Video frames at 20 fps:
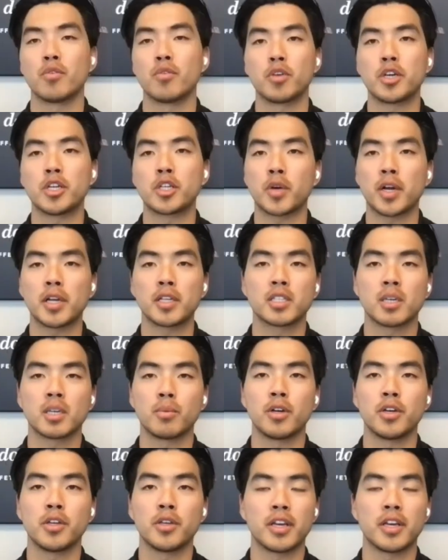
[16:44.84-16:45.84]
If you retrade
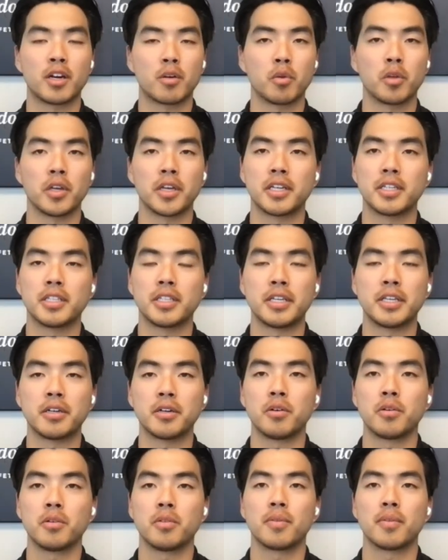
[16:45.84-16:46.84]
someone, you get a really good
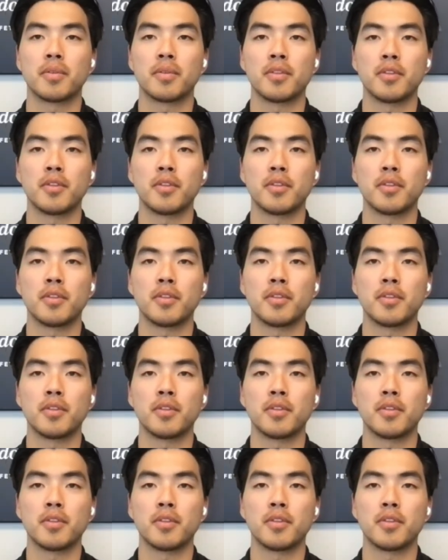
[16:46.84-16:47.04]
deal